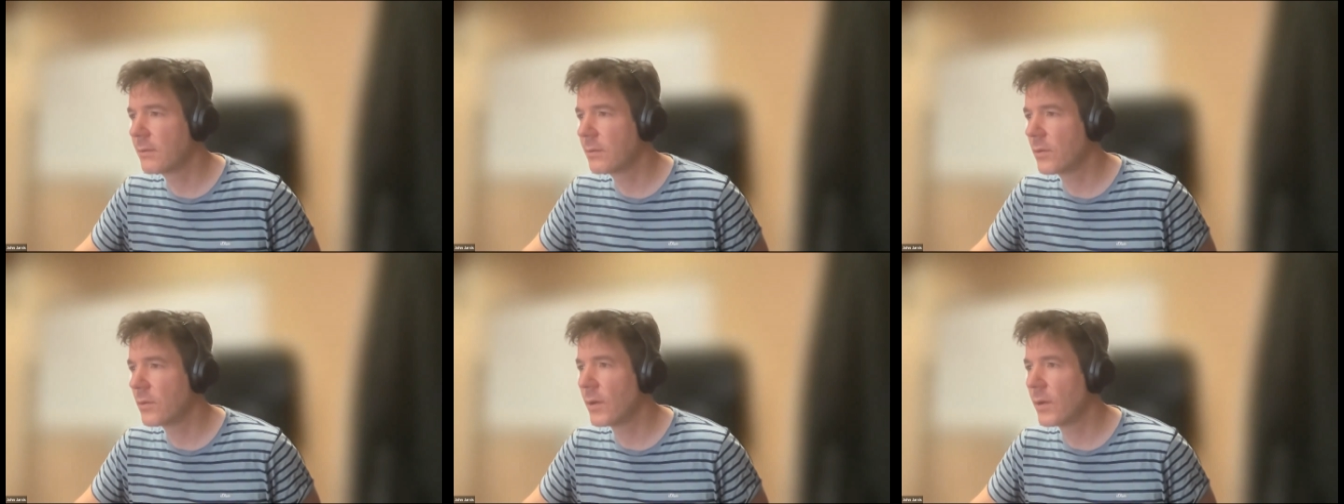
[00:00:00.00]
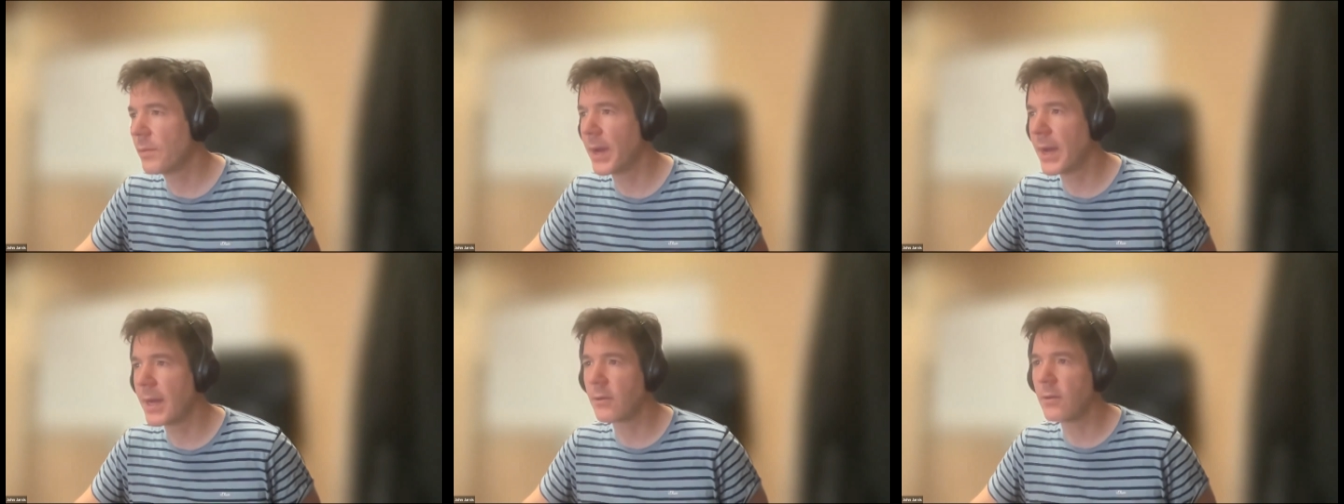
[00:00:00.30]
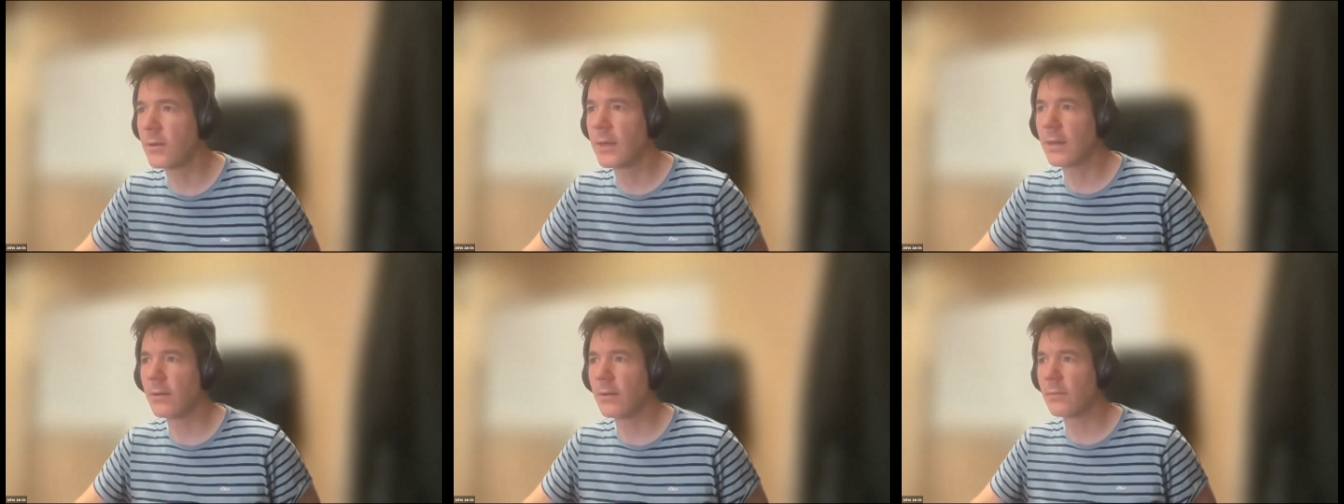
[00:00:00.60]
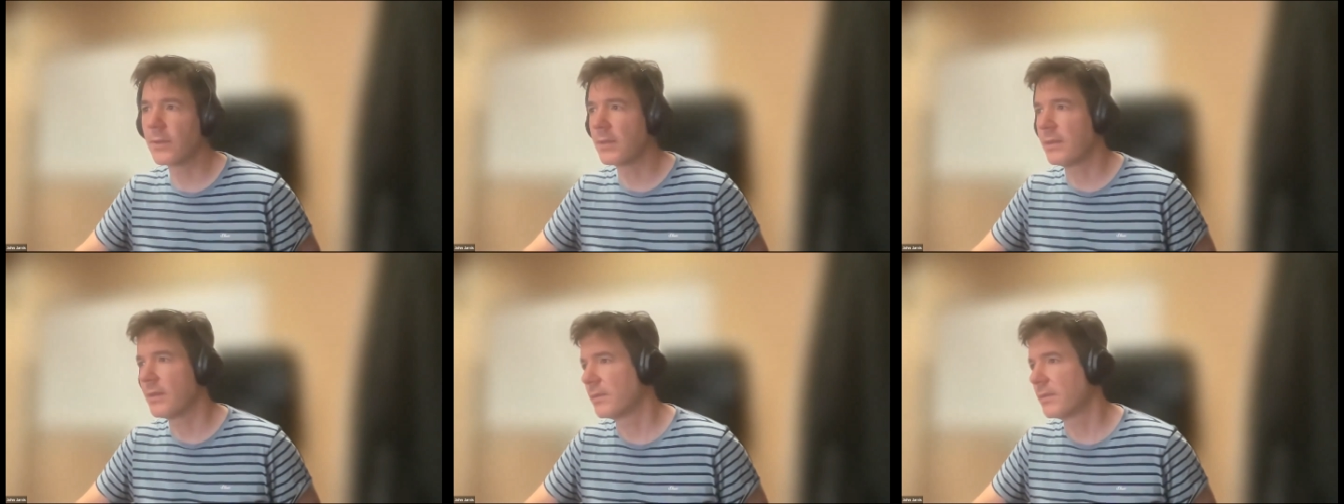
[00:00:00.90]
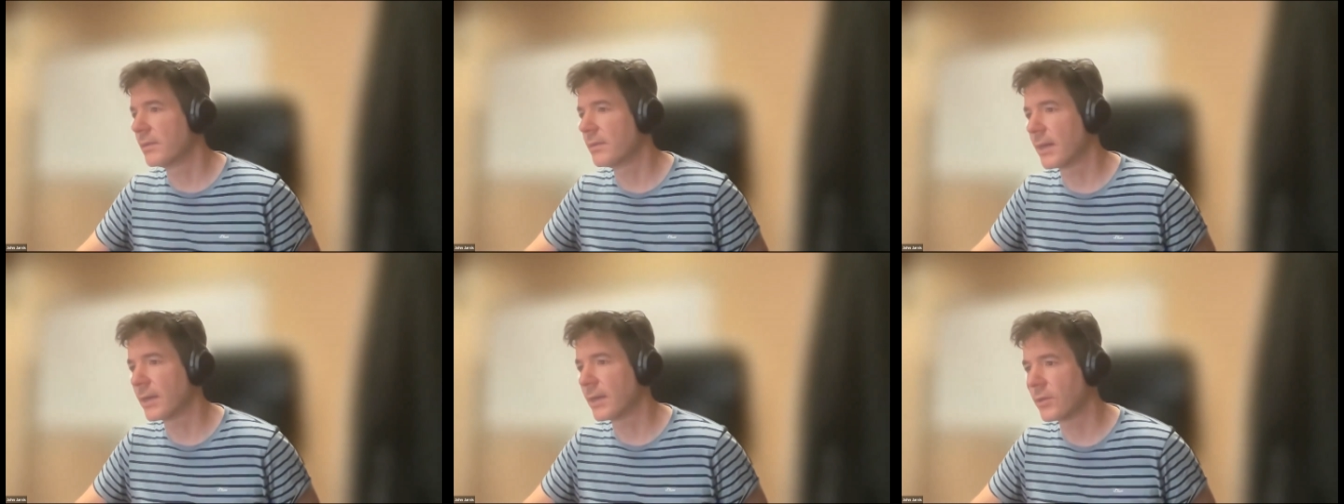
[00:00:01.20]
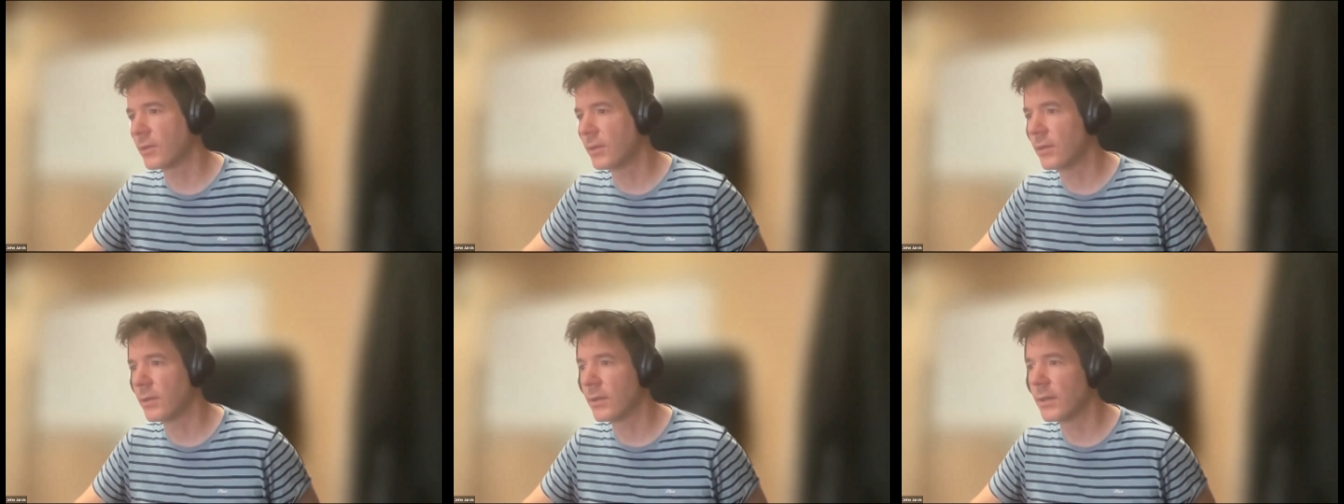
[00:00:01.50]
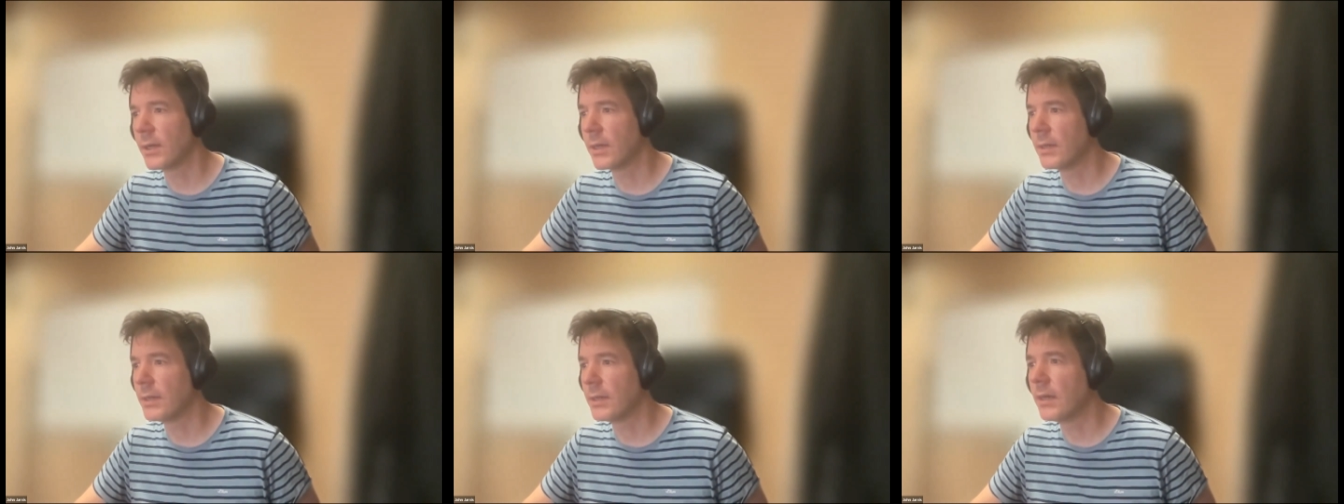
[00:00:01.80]
going back on. I don't think this is actually a good
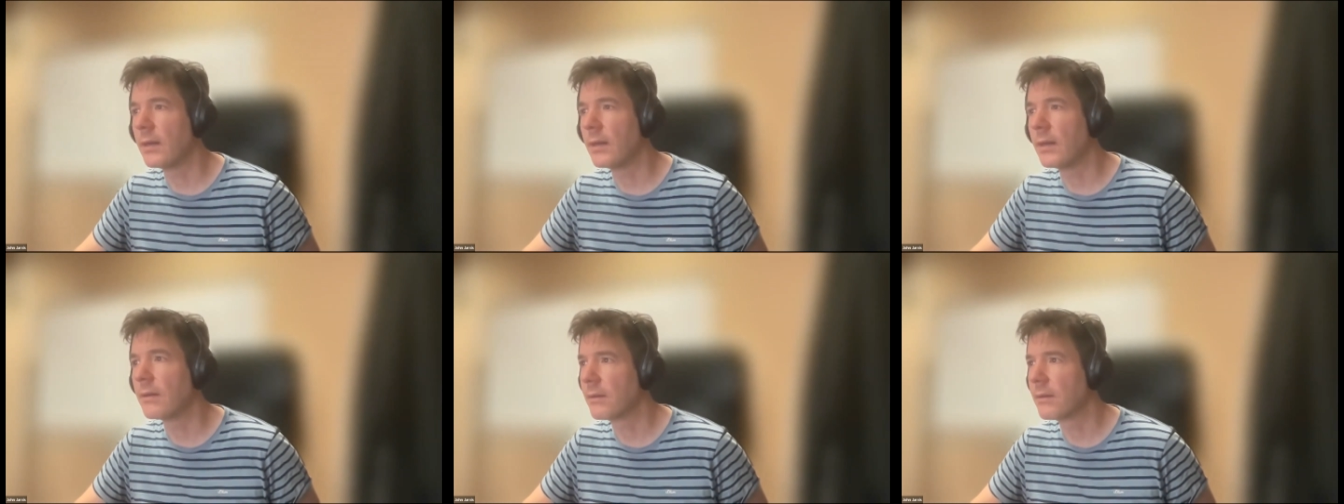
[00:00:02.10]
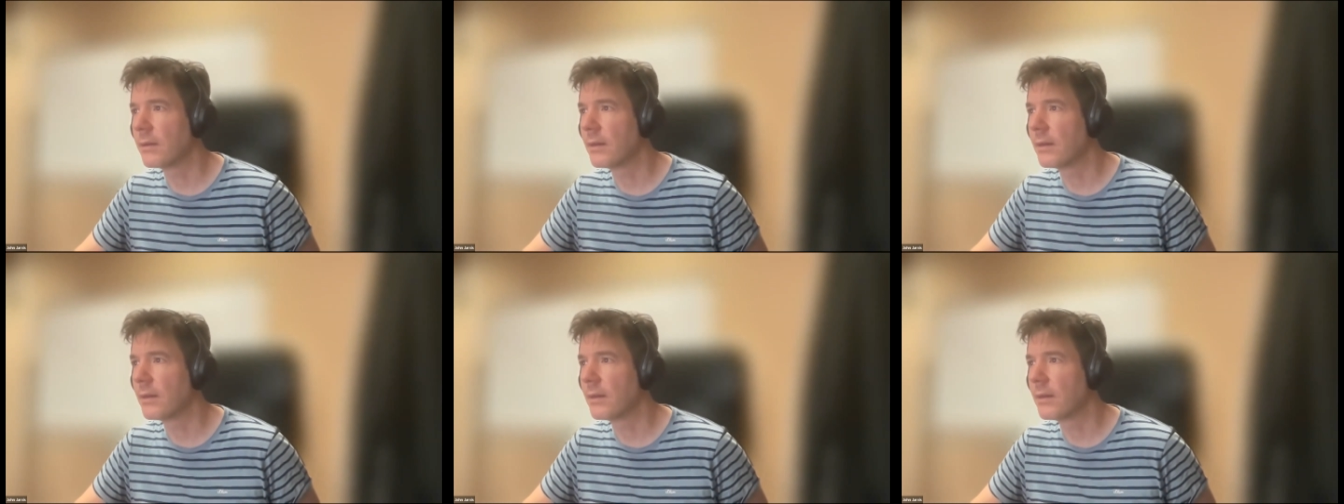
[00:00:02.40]
idea.